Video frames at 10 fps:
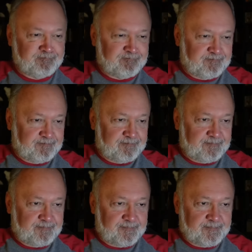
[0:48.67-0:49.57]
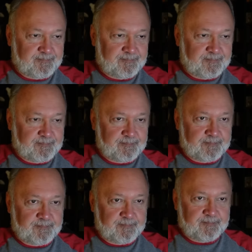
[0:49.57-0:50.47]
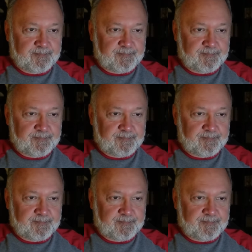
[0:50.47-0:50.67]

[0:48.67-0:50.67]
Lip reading: Nothing is said.